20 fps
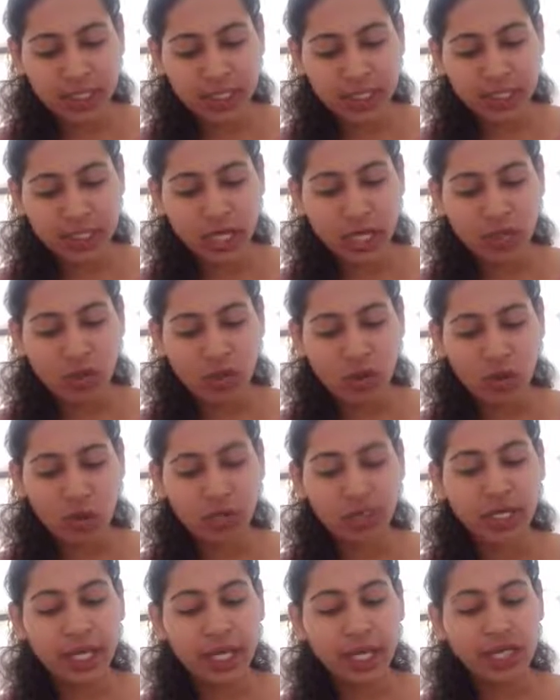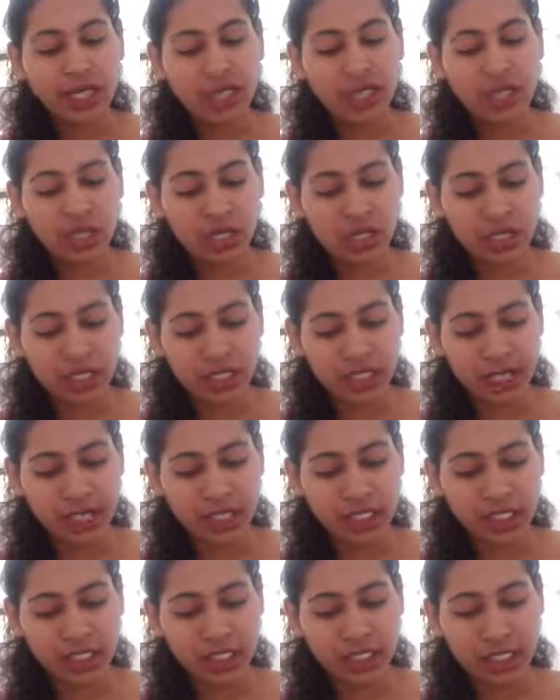These are called the external
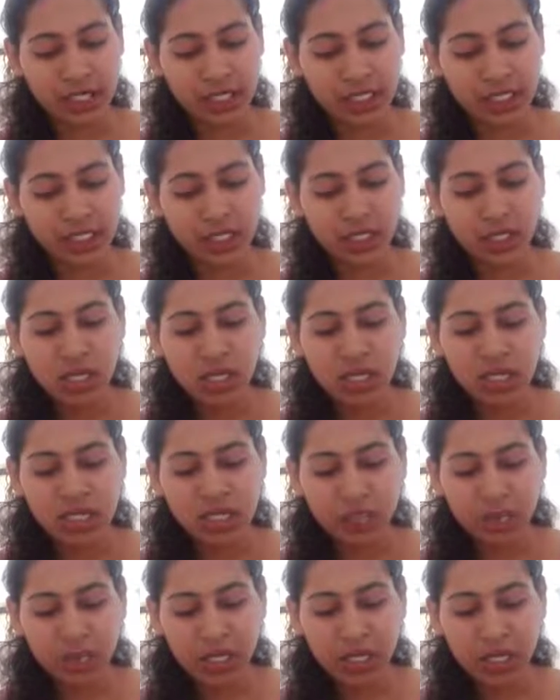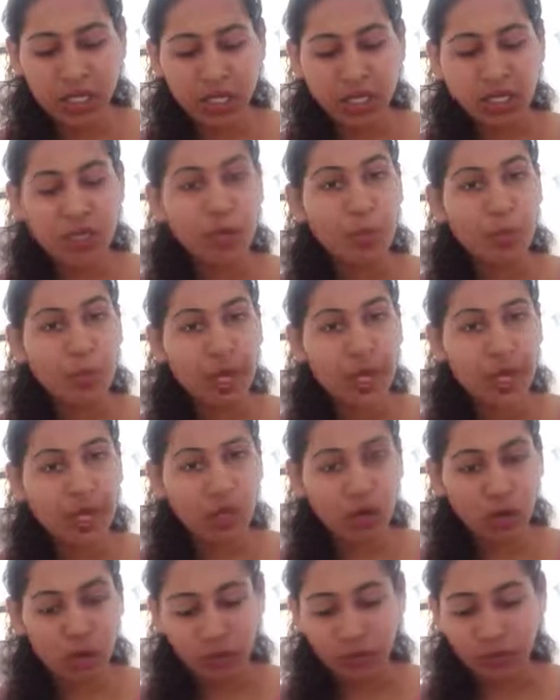nares. Similarly, a
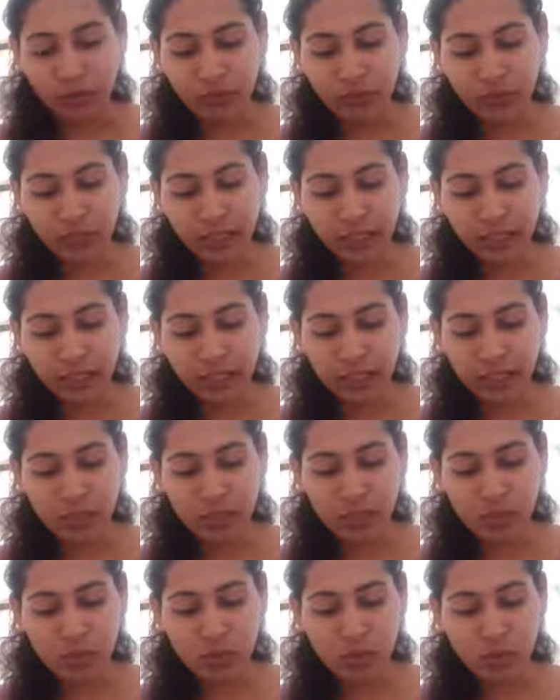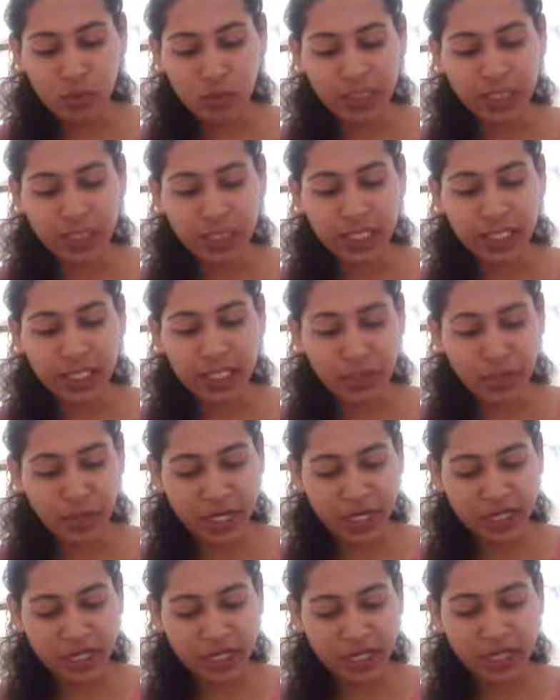pair of internal opening is
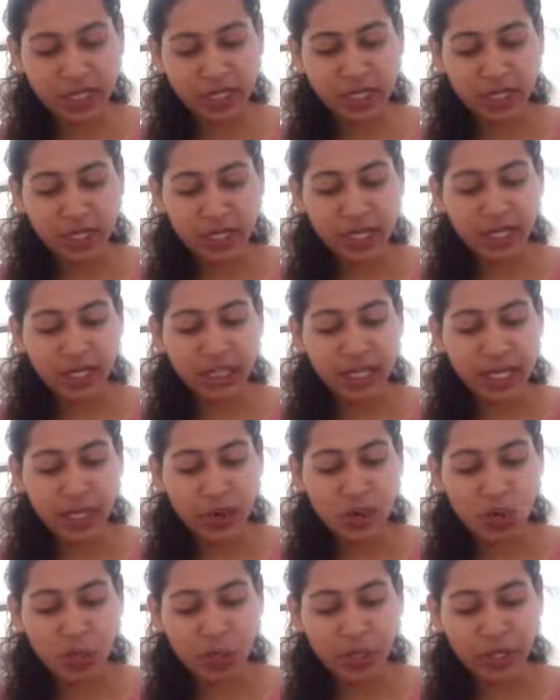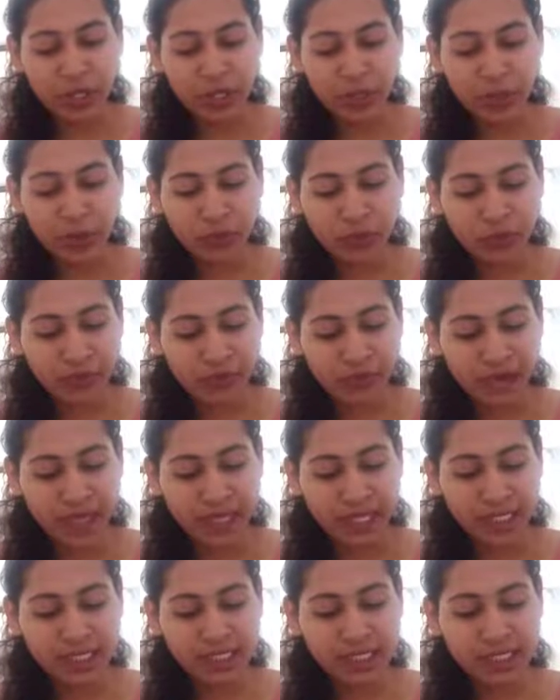present. They open into the
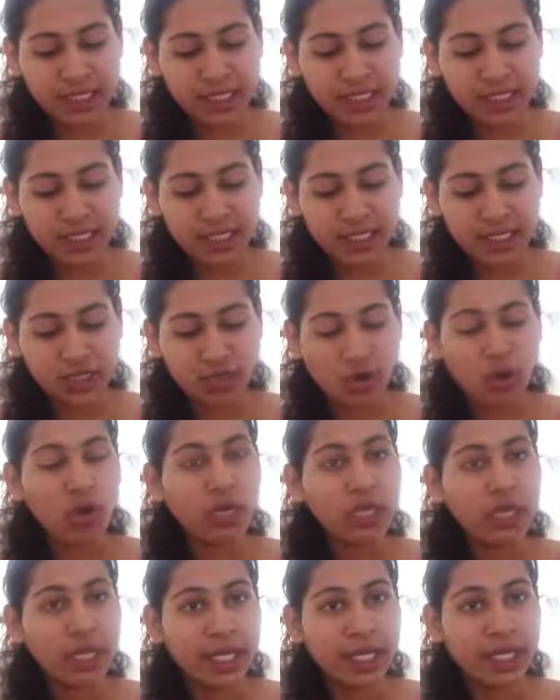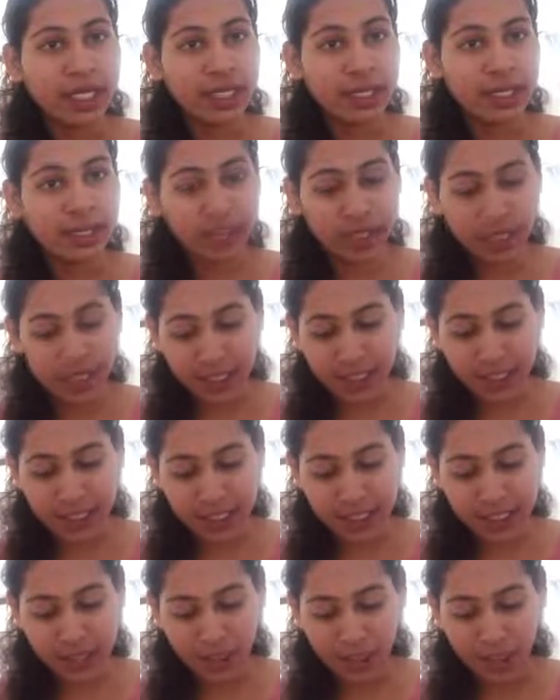pharynx. This is called the internal
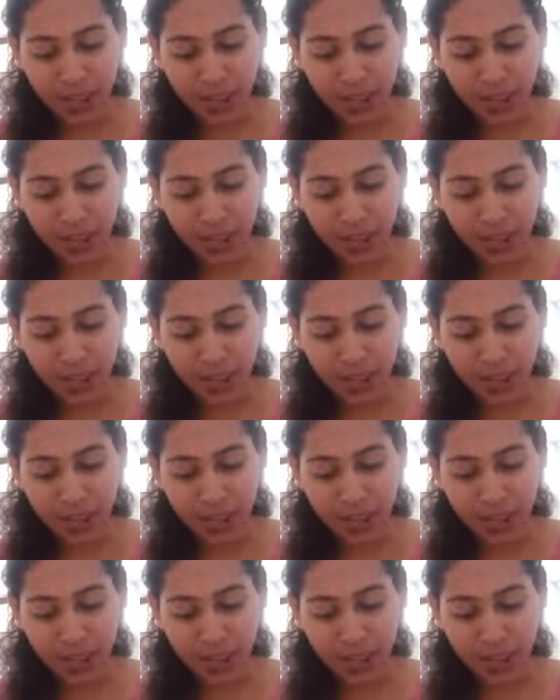nares.